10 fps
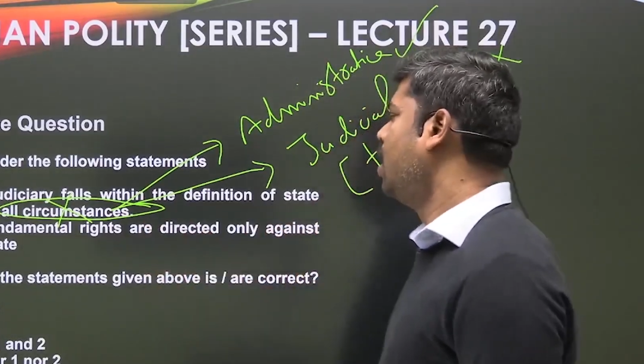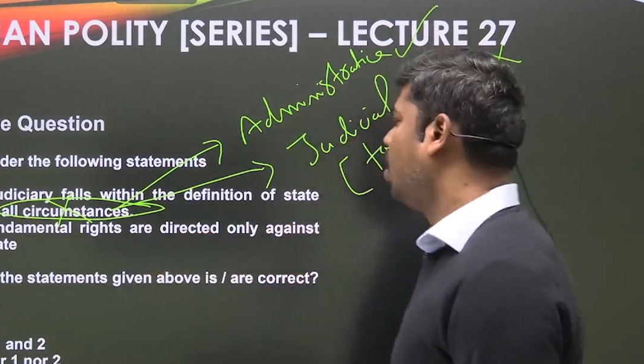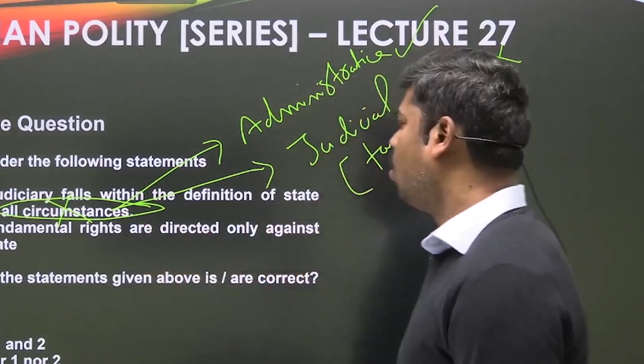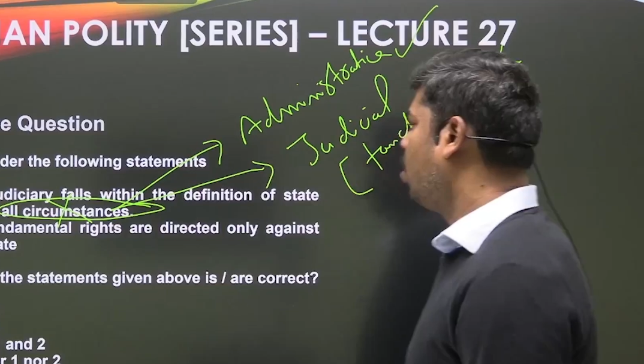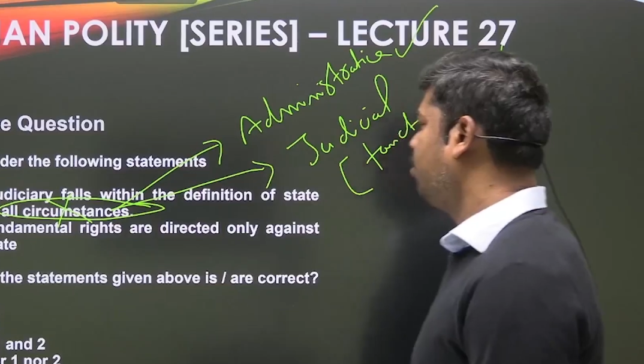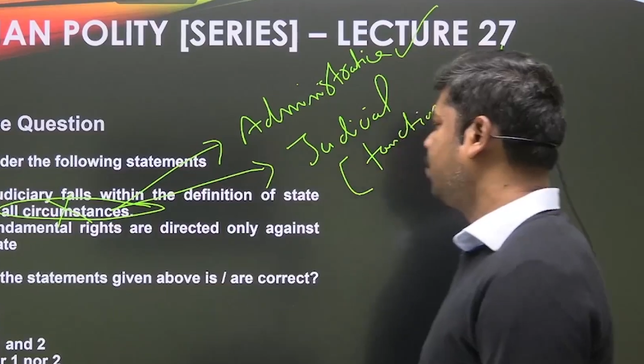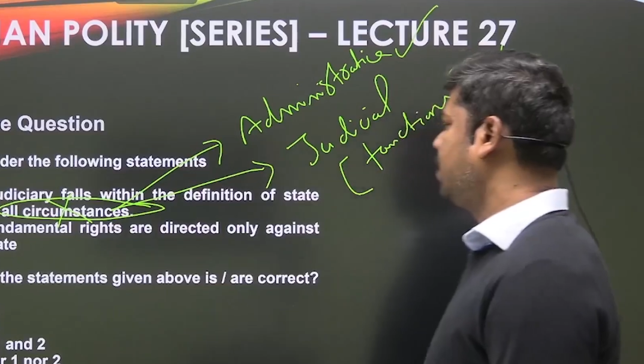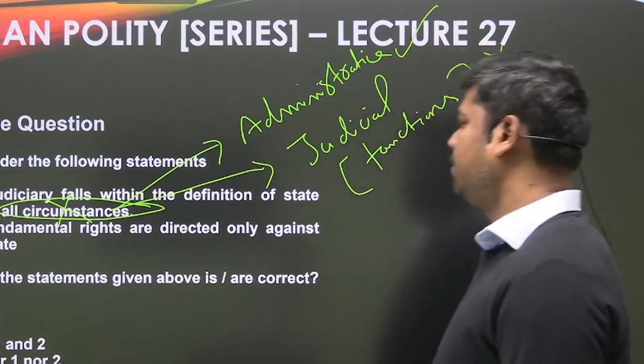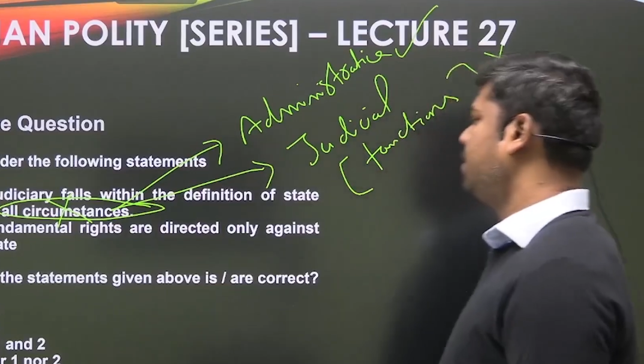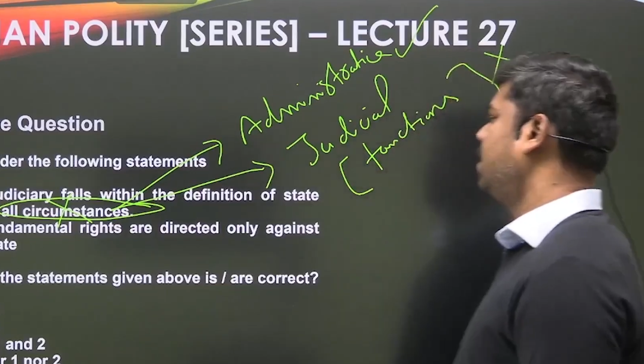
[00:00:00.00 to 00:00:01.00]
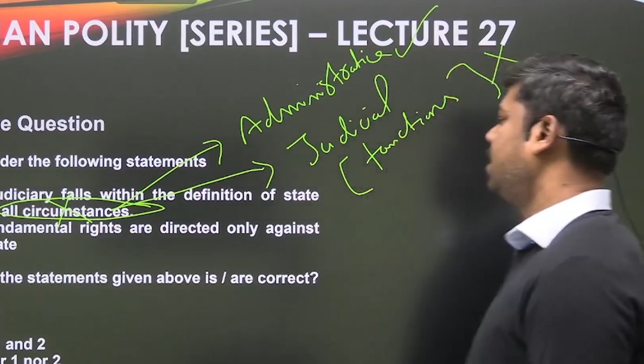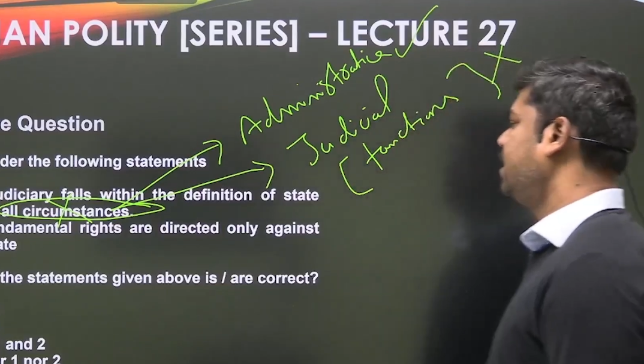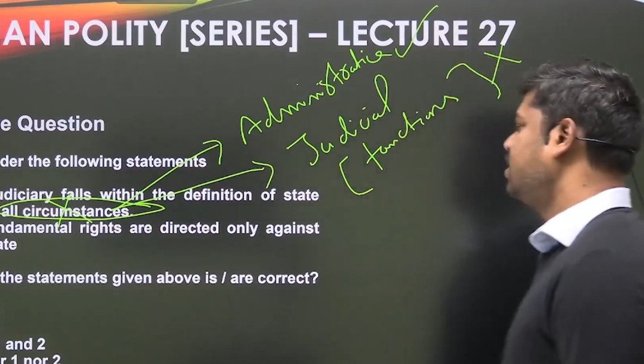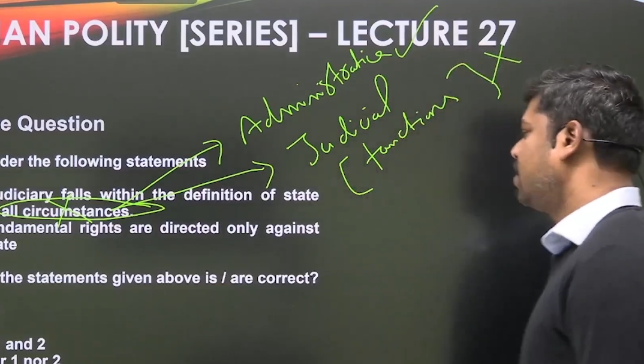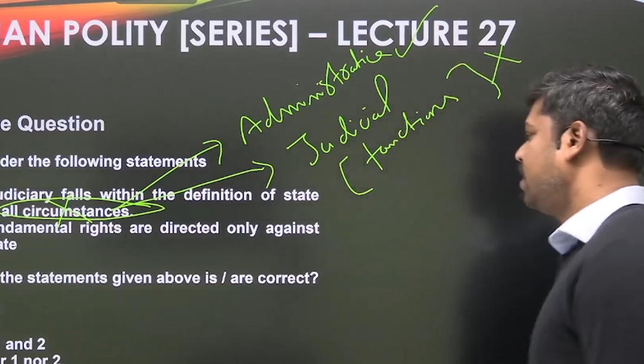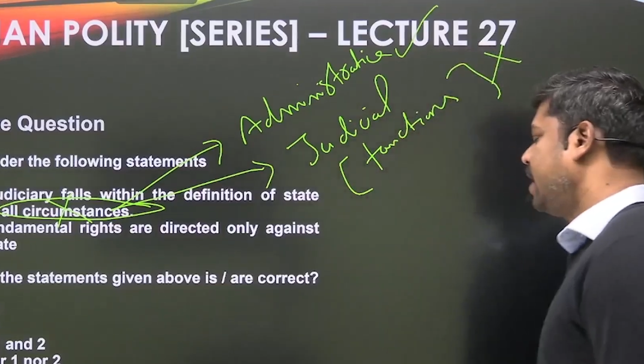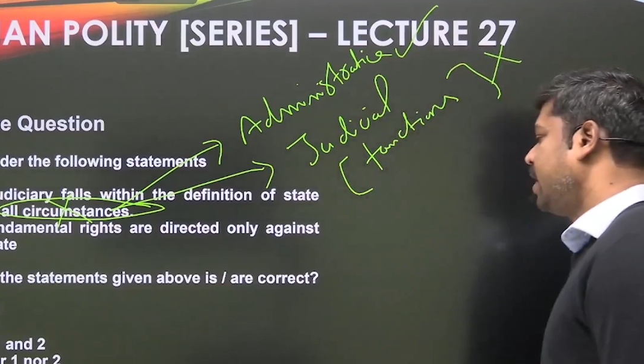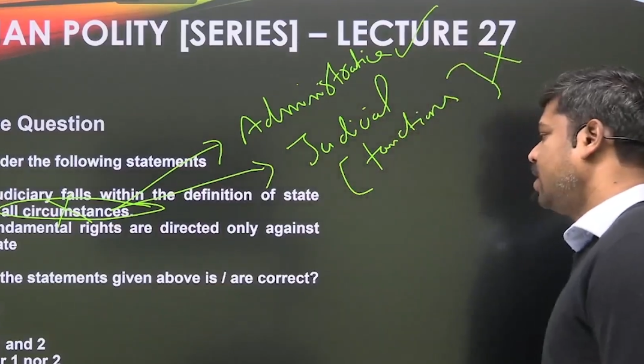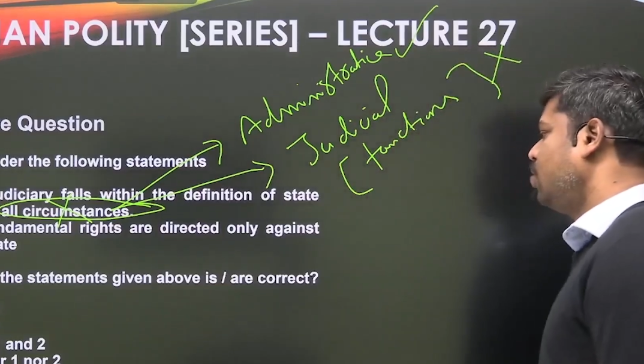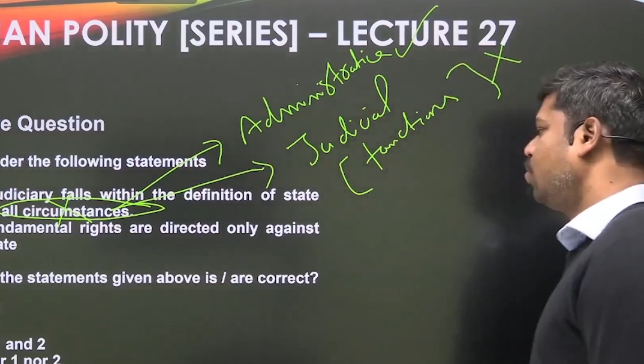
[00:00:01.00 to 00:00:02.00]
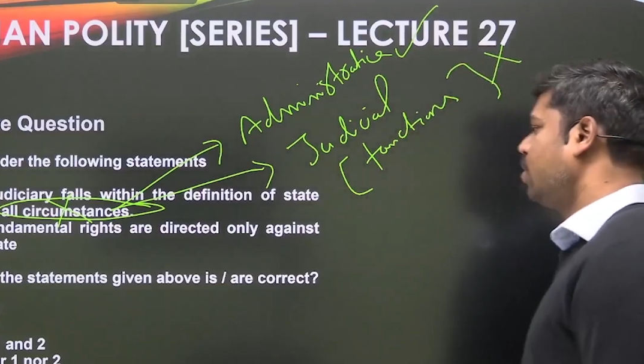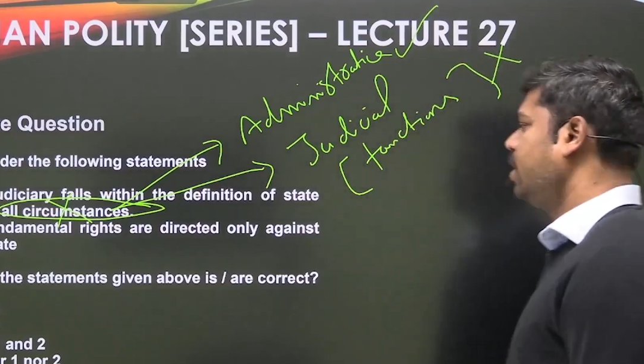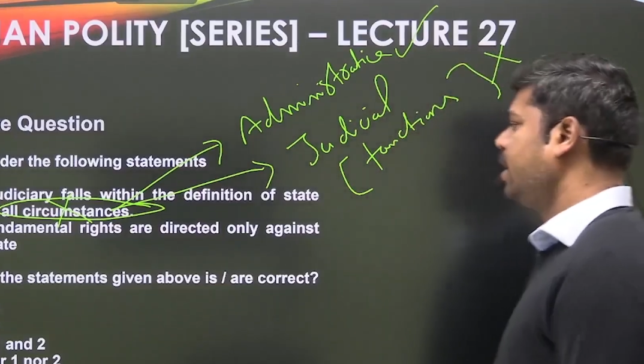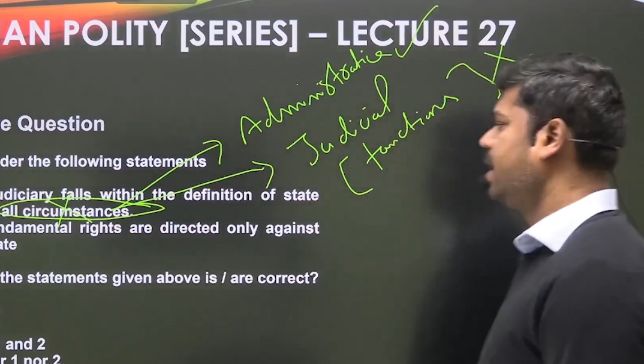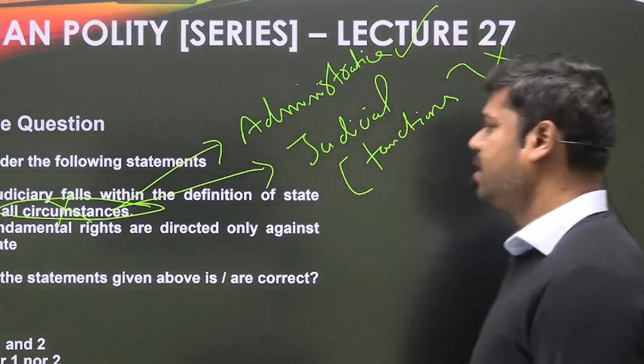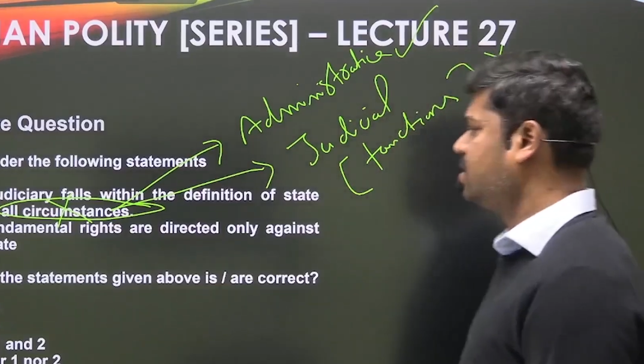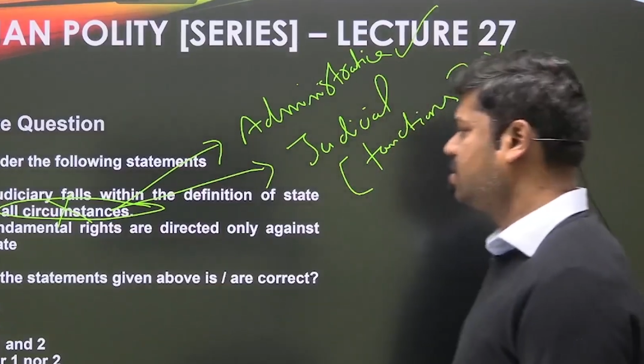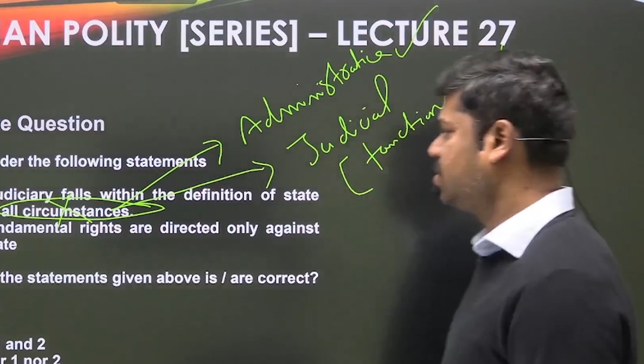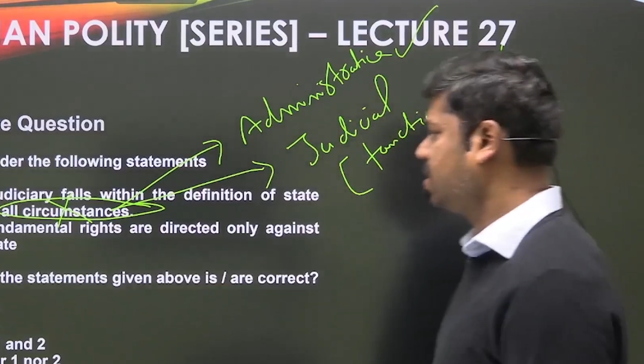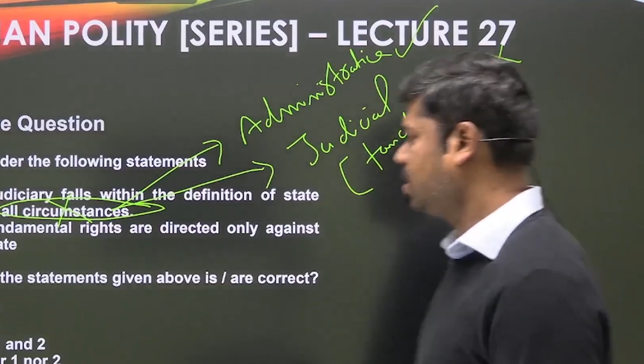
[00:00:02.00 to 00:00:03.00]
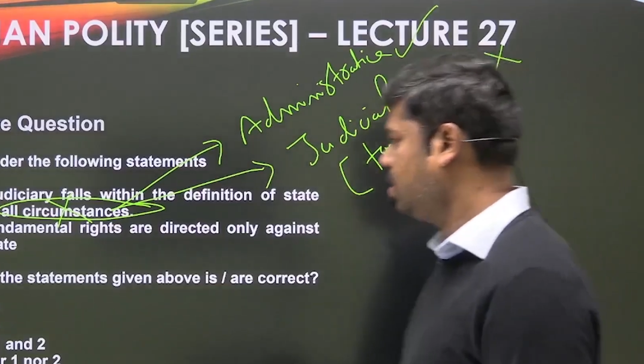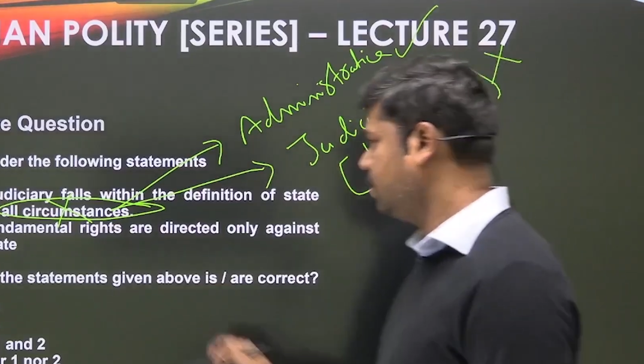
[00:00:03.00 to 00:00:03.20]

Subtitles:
All fundamental rights are directed only against the state.